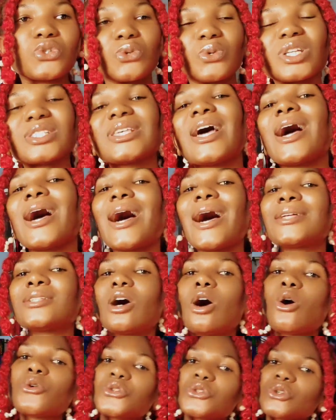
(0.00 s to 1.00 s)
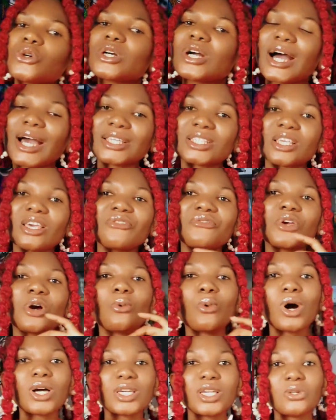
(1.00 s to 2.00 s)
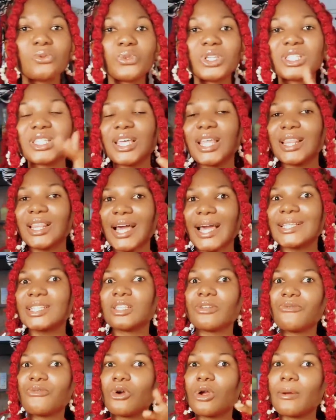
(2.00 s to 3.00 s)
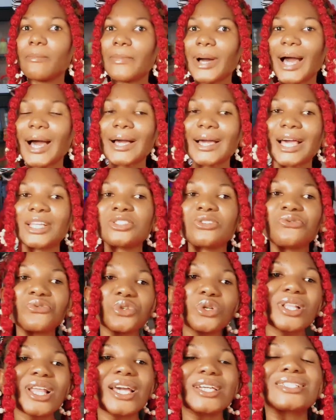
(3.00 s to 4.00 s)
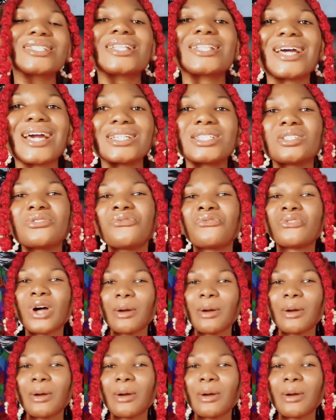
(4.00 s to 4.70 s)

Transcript: to it. And also guys, if you're working with a lining for a bag and you feel like the lining